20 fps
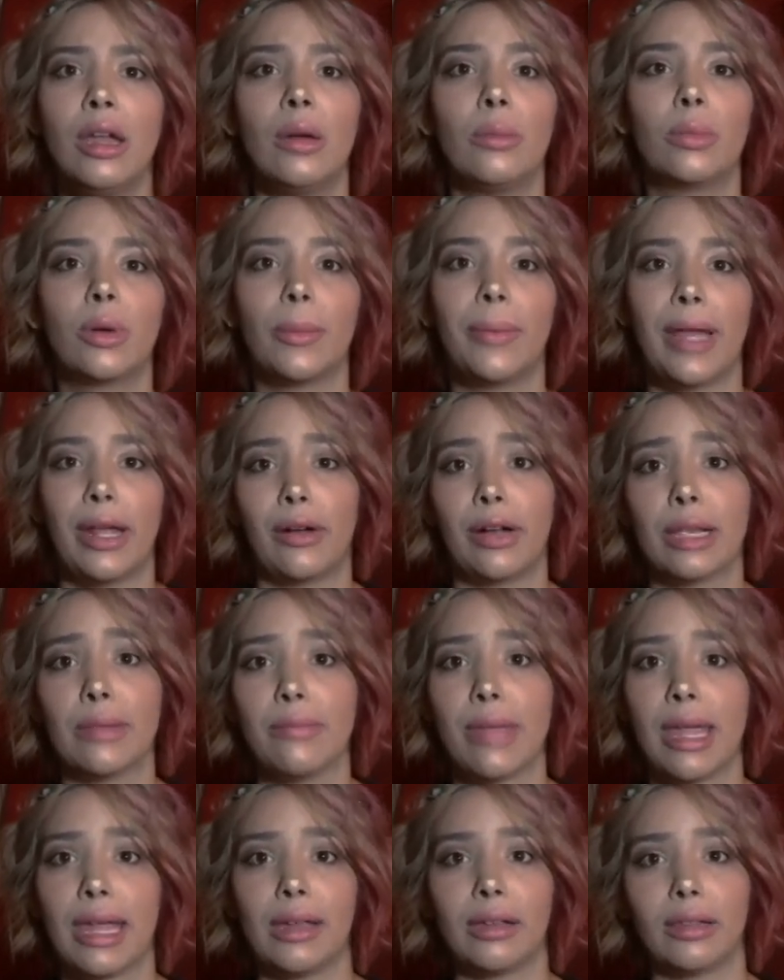preparing
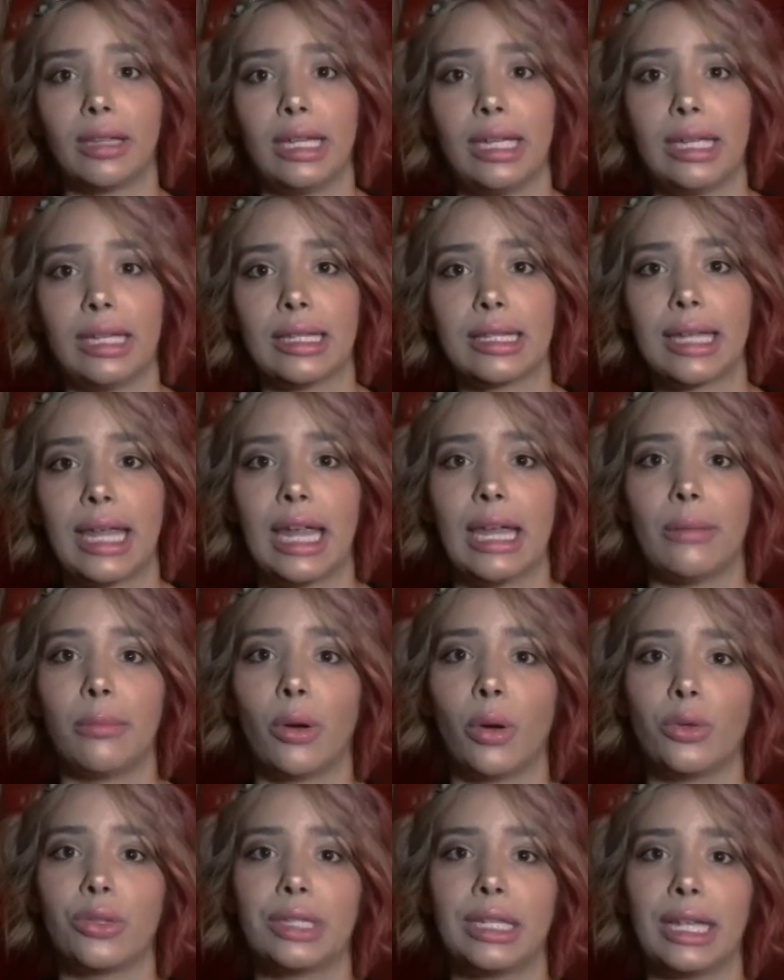mailings, and
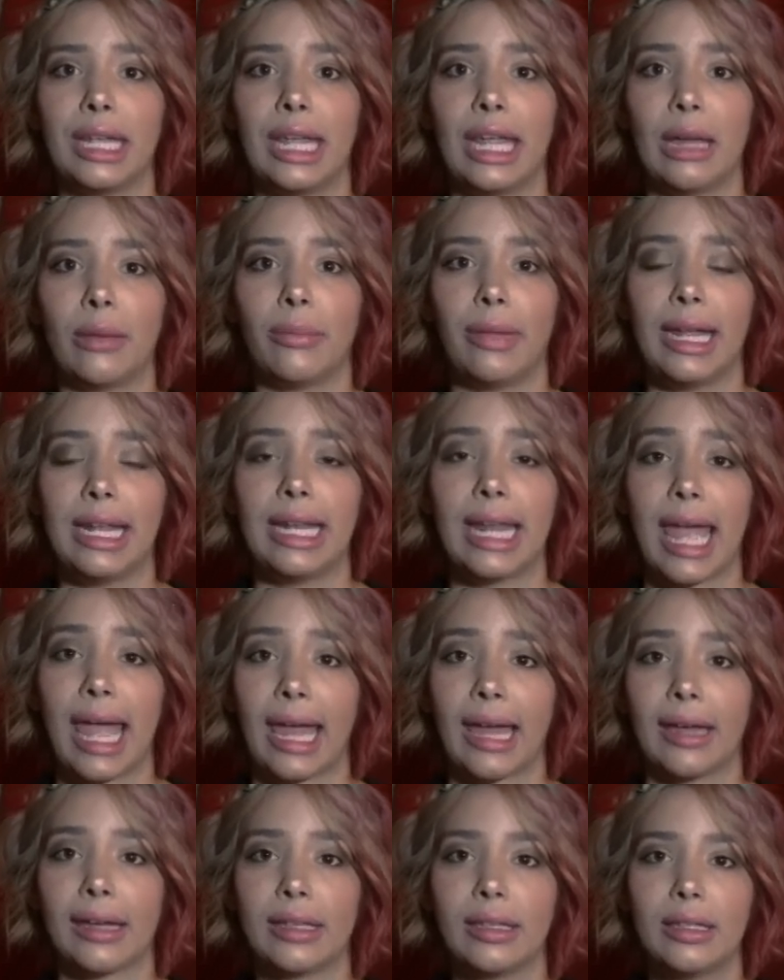posting campaign
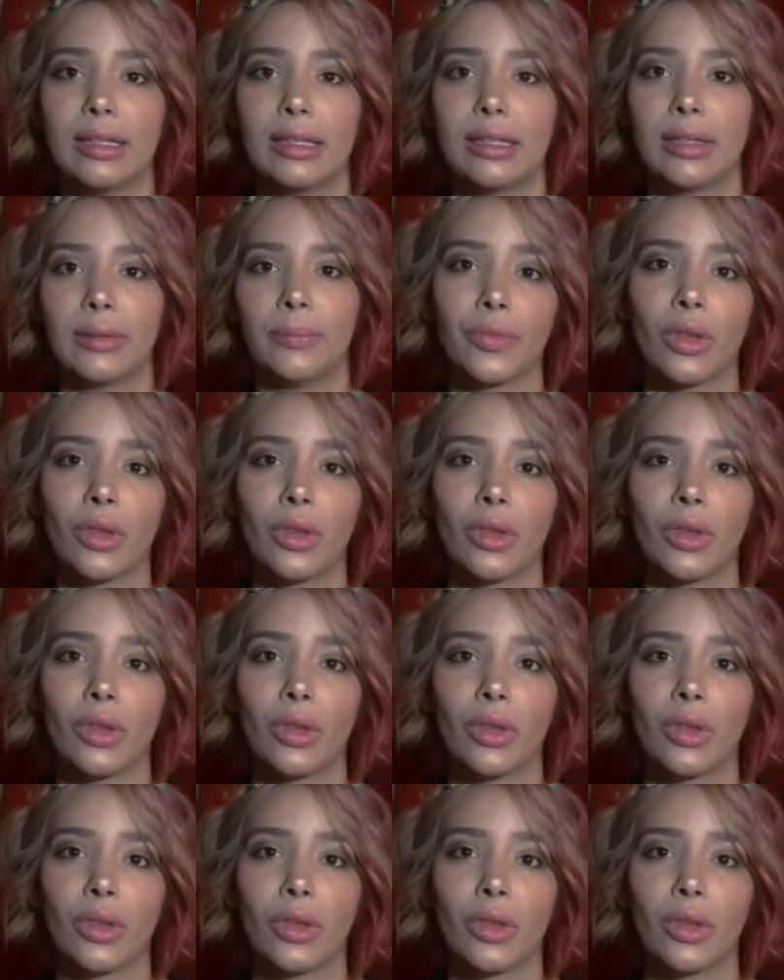ads.